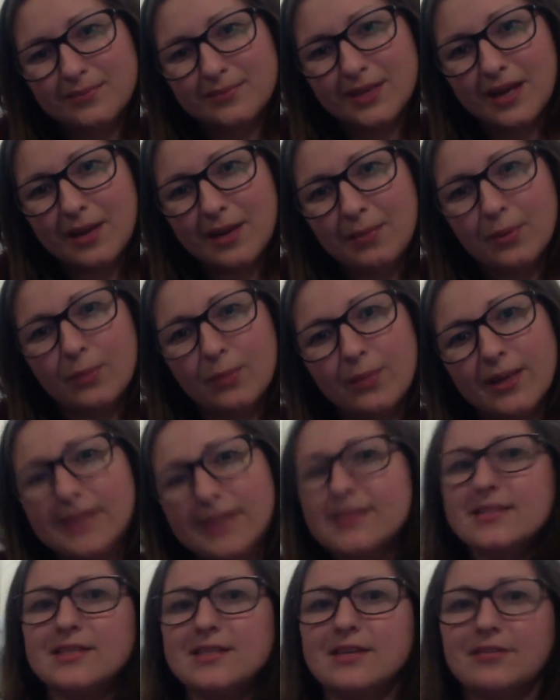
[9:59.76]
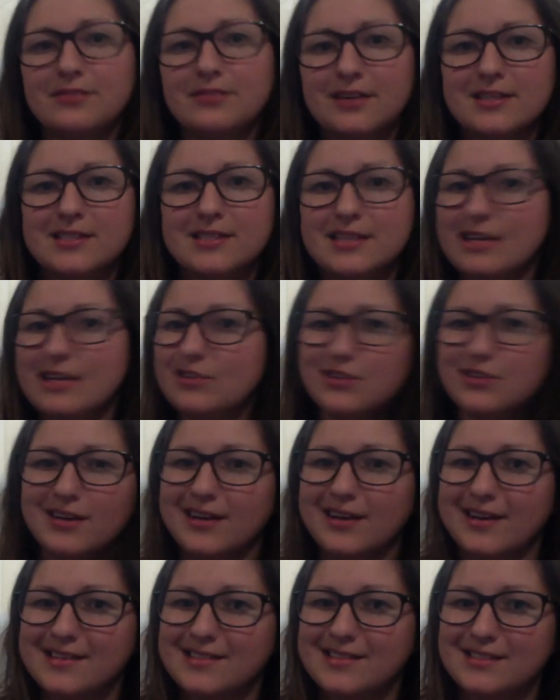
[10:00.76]
Couple minutes difference. I try
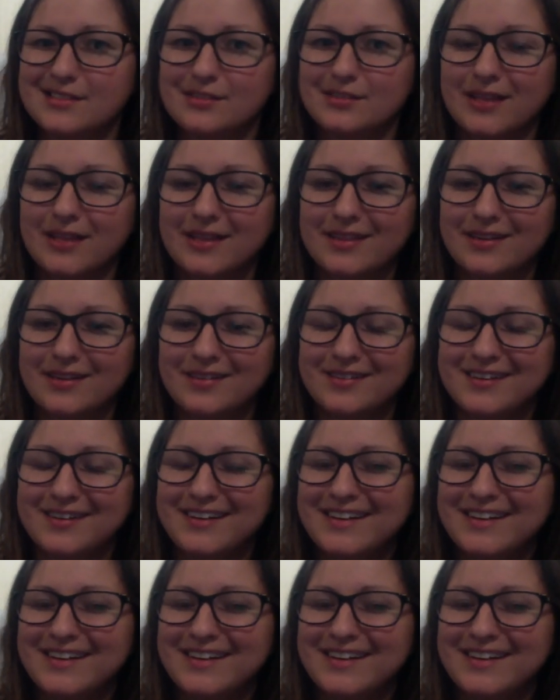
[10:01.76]
not to do that though.